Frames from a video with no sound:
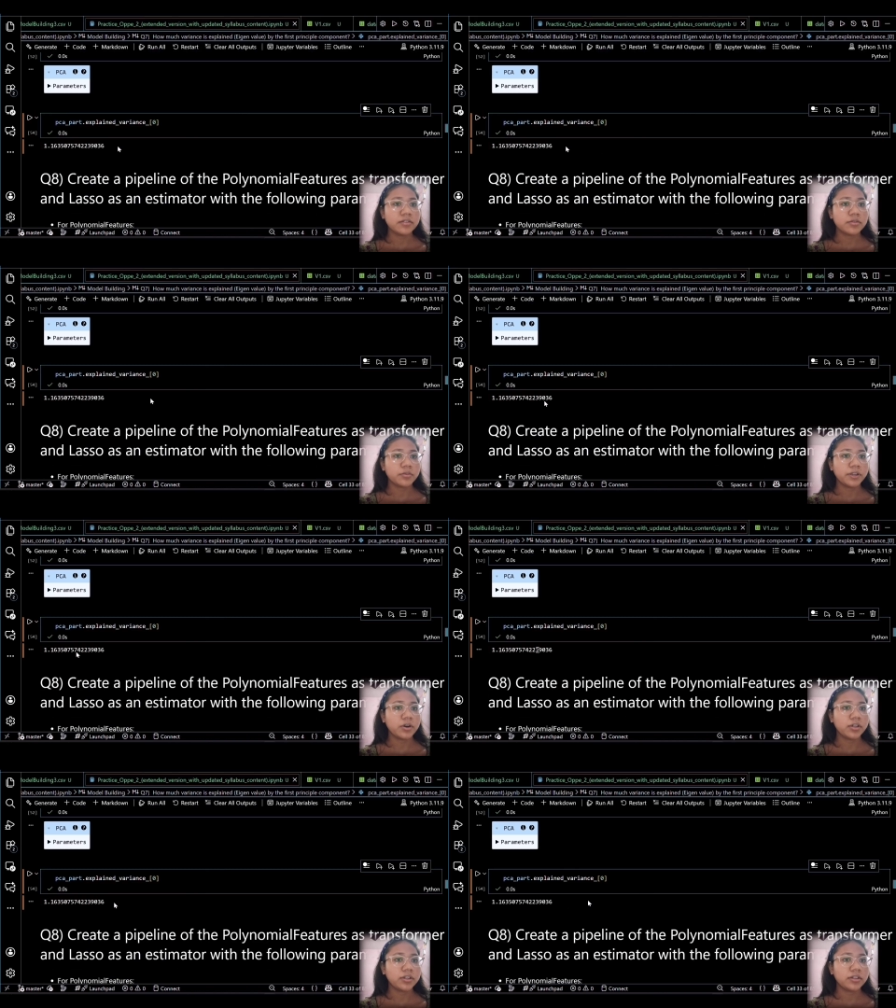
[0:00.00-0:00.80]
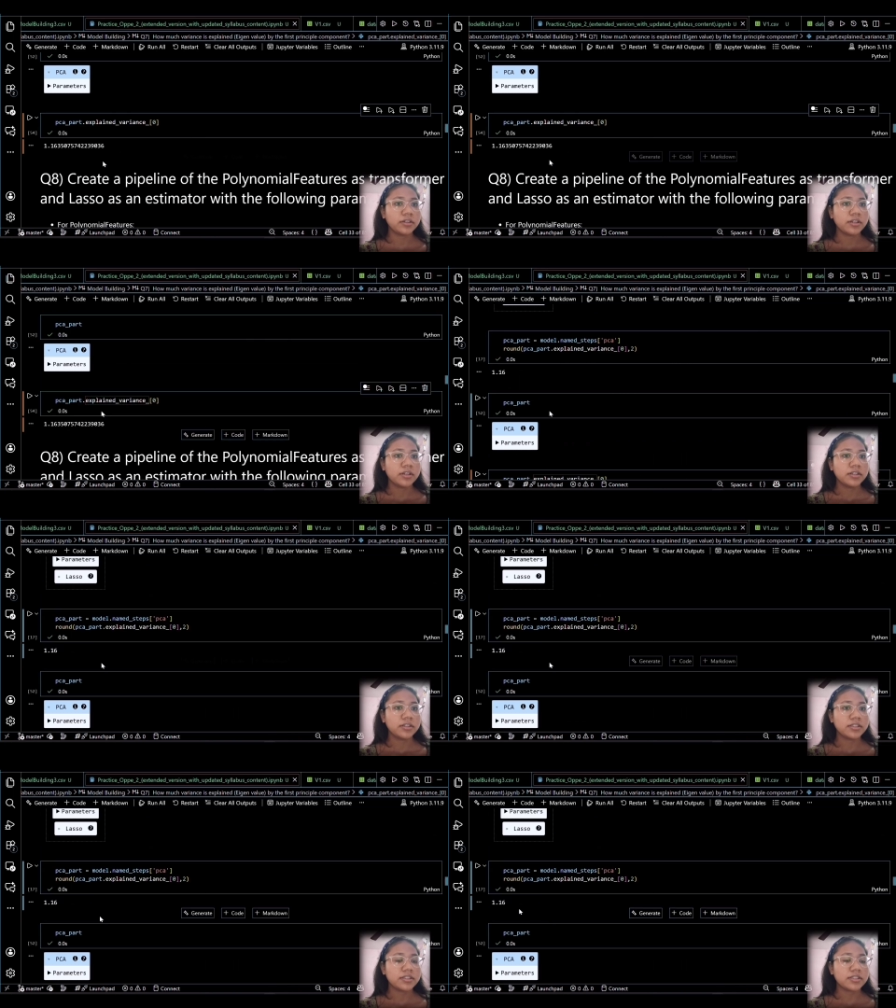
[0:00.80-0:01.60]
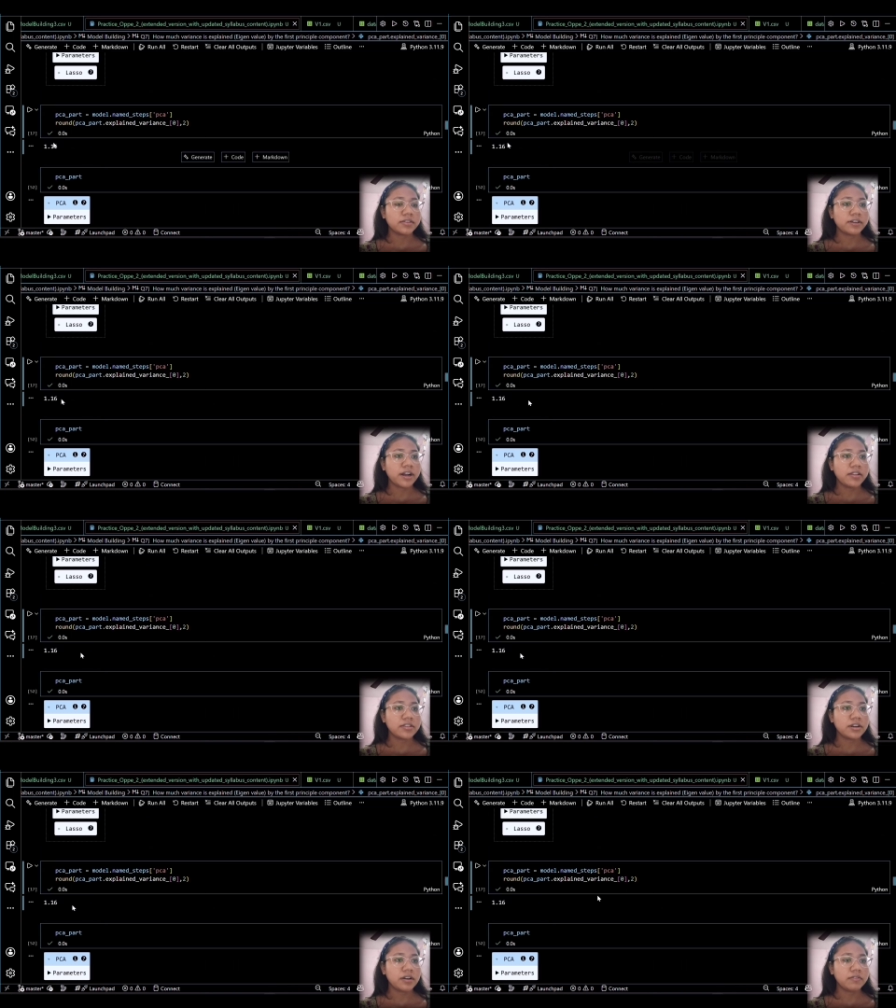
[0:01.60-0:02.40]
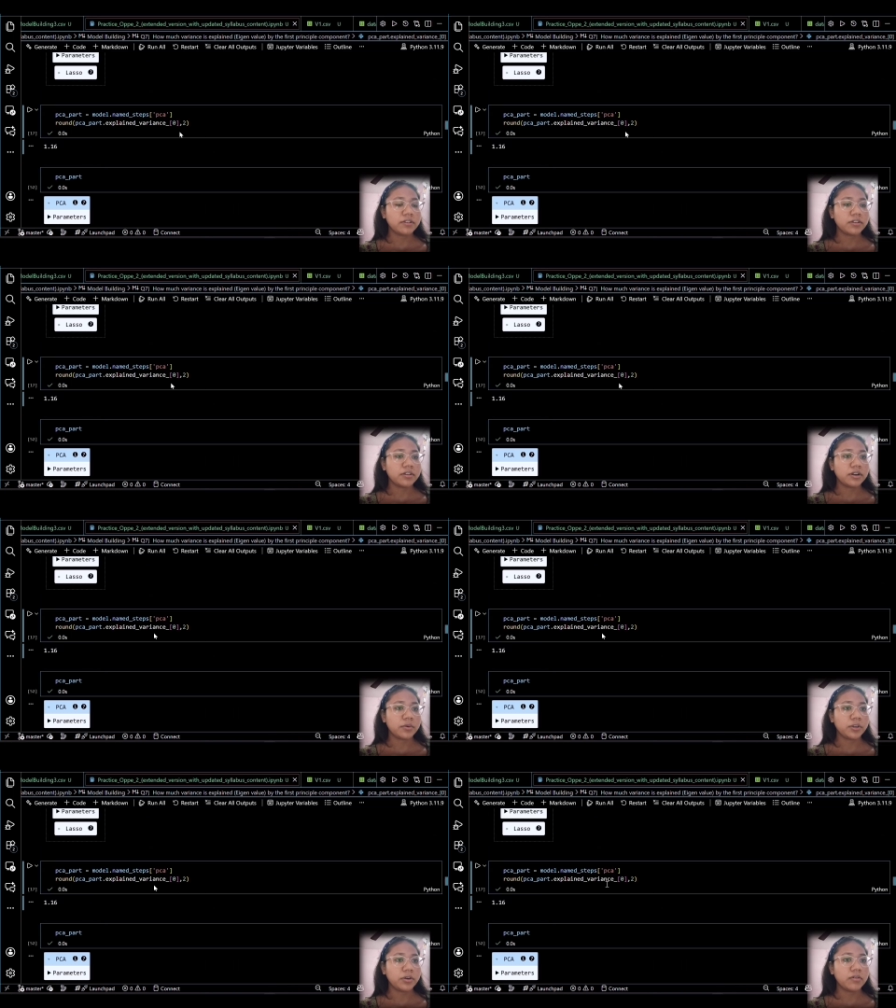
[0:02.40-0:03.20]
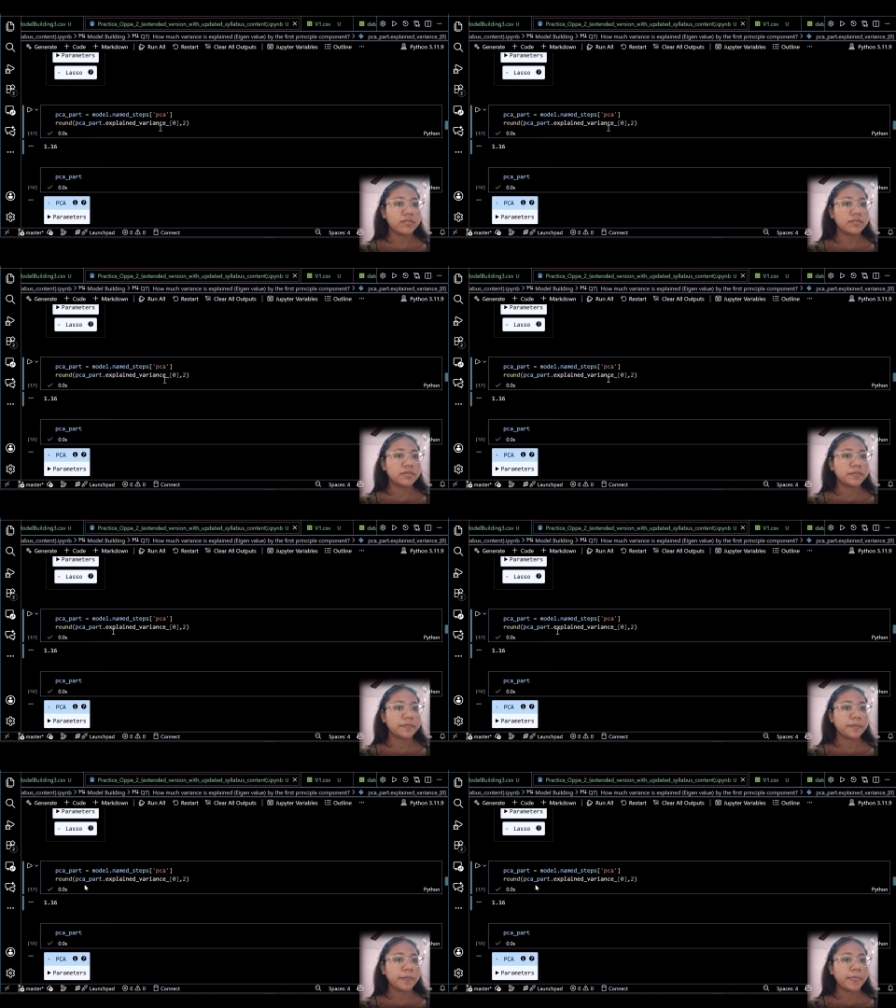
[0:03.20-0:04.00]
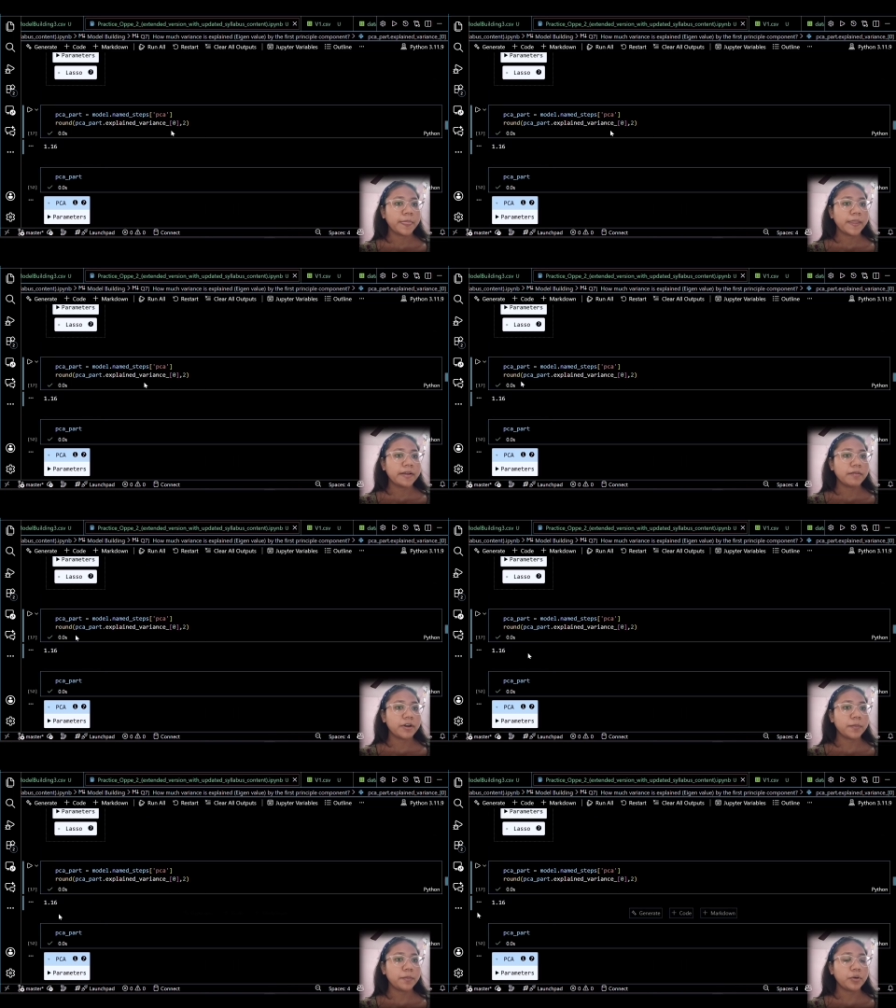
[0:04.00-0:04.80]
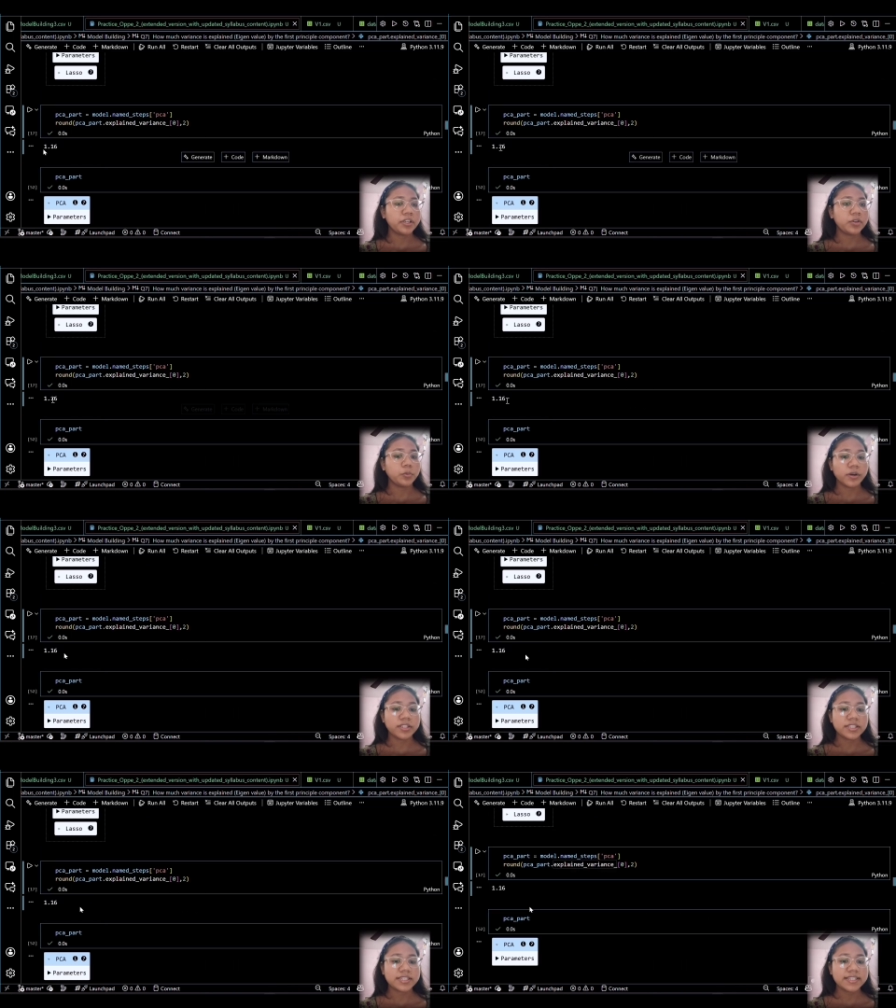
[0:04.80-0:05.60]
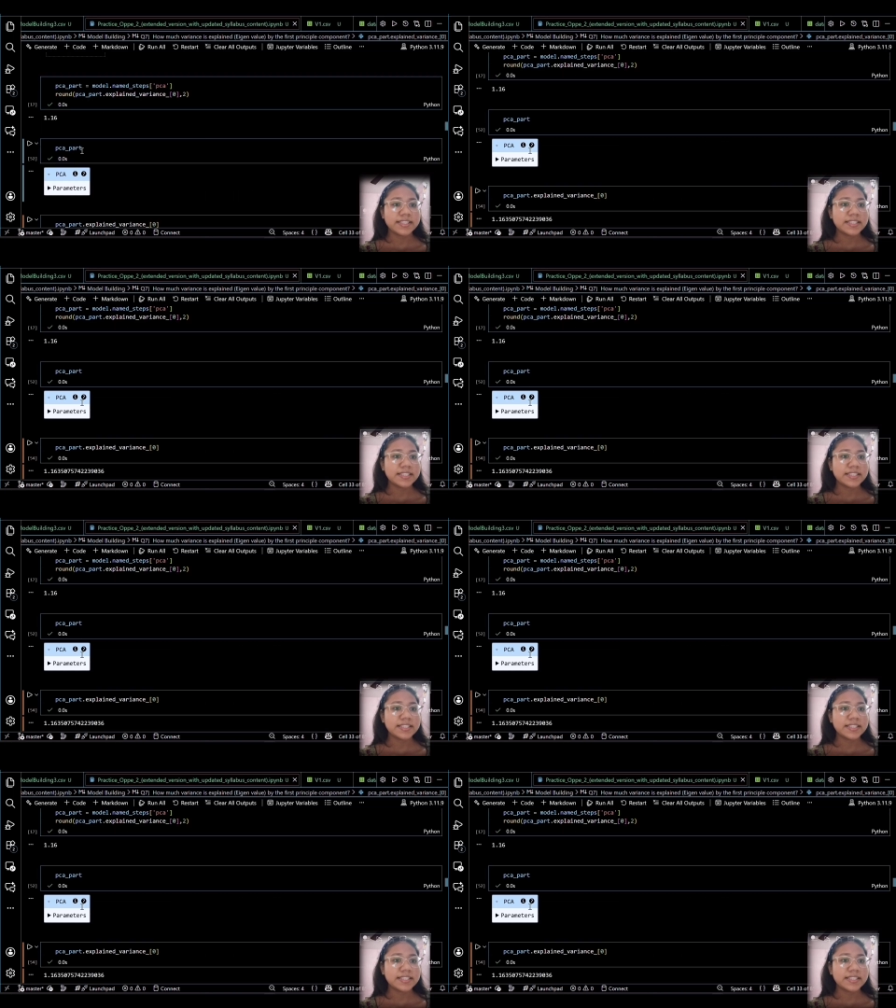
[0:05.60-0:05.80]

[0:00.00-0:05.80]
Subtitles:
So we got, this is our answer after rounding off, 1.16.